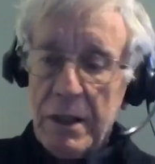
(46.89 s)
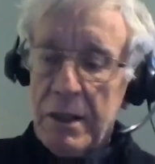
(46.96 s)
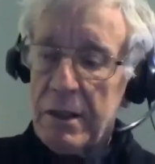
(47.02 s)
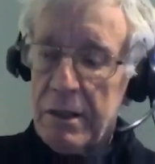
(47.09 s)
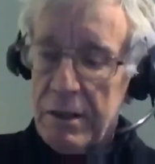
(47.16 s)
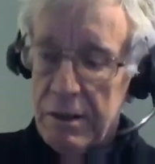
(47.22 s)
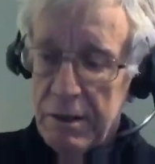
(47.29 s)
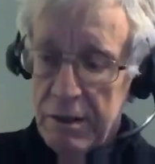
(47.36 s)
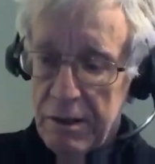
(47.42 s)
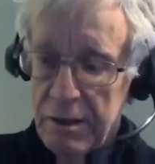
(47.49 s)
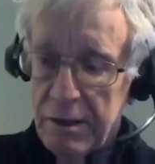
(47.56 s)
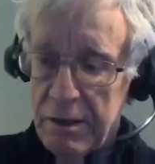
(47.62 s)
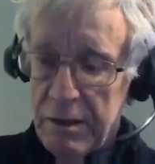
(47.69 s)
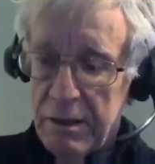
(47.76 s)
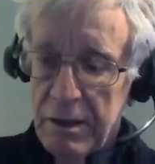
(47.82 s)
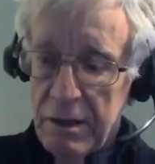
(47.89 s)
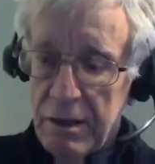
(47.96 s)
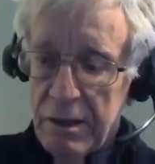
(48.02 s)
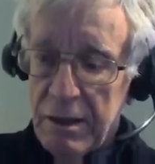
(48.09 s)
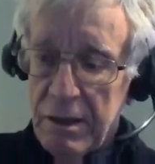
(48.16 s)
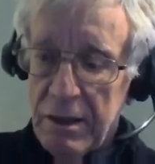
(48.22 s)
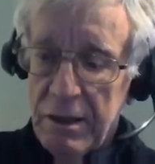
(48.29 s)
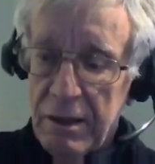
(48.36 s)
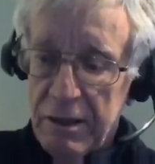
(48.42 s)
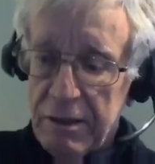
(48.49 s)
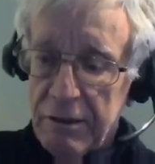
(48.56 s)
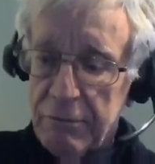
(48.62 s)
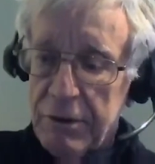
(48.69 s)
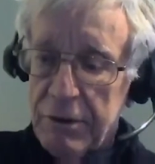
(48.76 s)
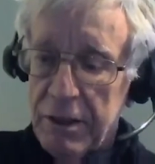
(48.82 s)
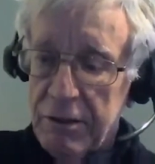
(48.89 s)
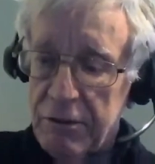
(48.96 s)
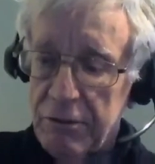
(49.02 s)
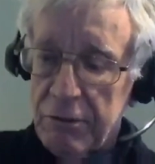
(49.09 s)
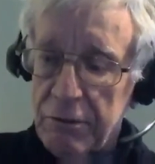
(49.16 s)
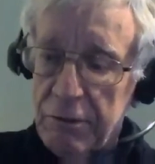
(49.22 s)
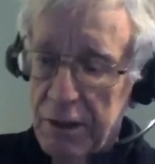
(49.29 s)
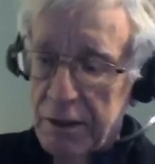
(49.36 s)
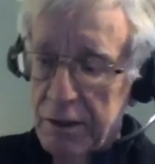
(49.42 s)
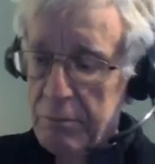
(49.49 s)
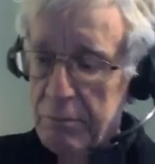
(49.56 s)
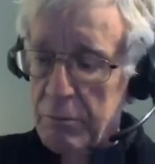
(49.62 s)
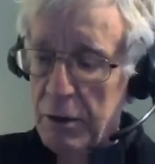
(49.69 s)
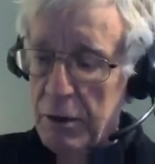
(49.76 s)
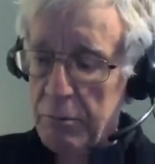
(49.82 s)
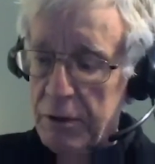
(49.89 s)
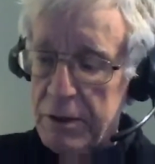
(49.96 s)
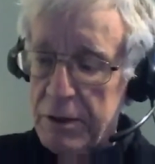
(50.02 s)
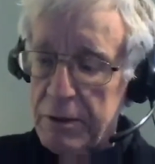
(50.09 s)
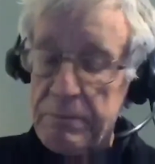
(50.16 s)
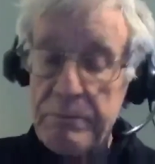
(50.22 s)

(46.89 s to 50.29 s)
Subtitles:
I don't dare to do that at the moment.